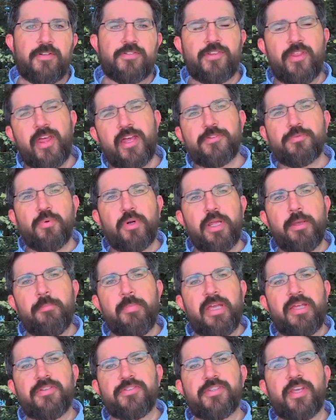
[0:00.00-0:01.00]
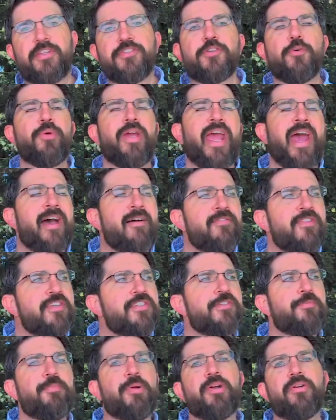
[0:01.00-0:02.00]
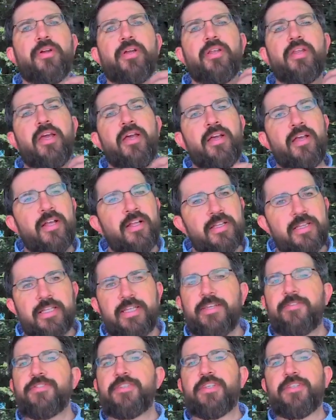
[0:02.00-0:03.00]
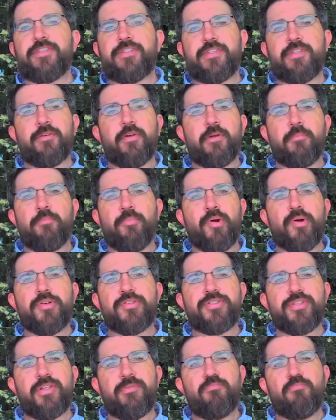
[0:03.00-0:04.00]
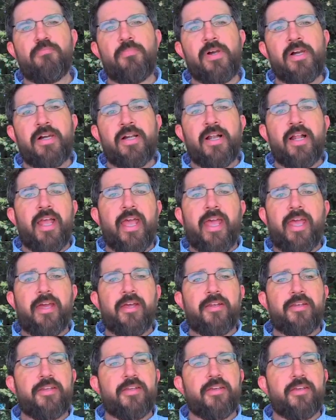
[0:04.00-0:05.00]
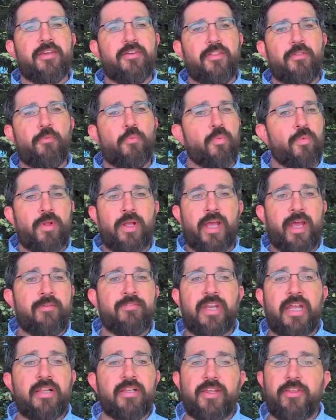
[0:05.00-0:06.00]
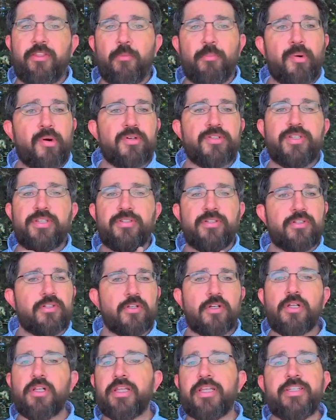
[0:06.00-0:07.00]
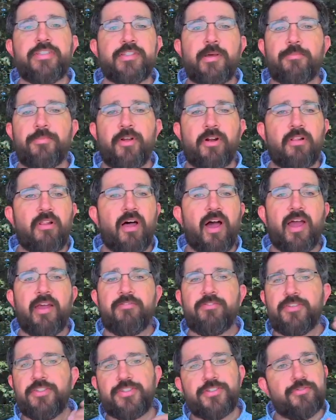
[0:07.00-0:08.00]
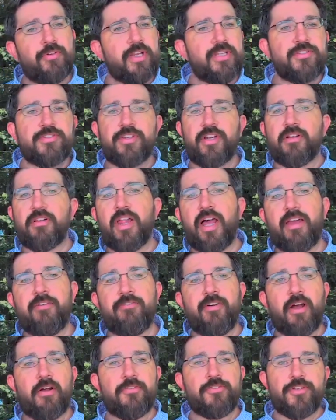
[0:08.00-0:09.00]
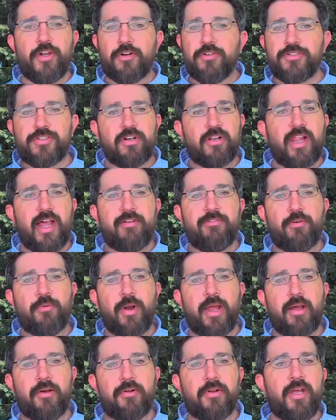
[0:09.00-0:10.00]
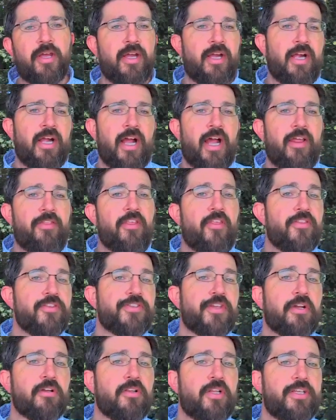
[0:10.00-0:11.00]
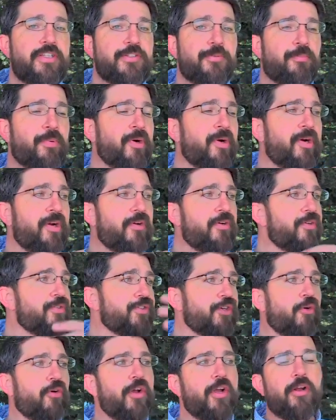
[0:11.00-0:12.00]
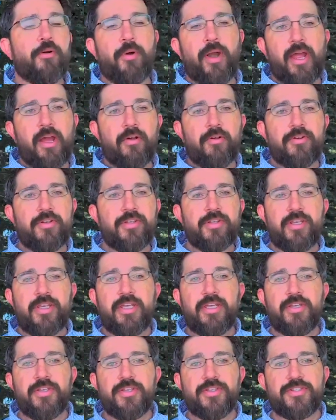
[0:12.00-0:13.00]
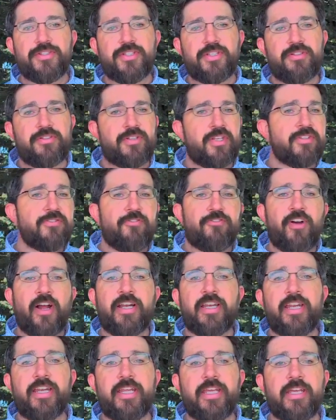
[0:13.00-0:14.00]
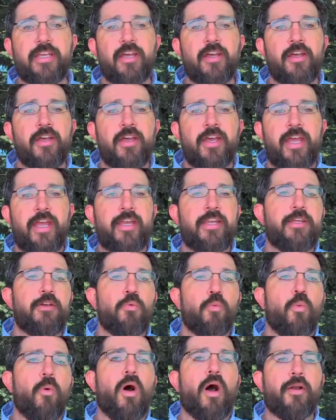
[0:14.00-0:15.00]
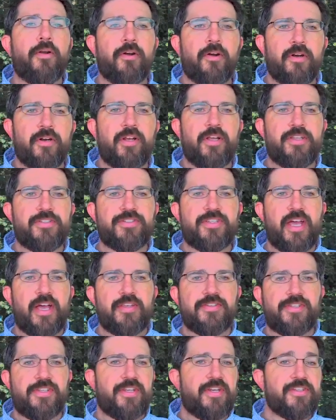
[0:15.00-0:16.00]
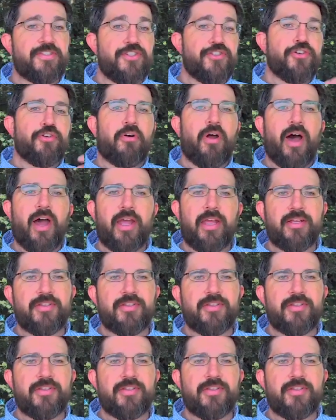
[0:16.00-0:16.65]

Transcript: So that's what he means. And so we have this spirit leaves this person, and evidently the person cleans up their life and straightens their life out and turns their life around. And then this unclean spirit who's going around doesn't find any water, it says, that it's dry.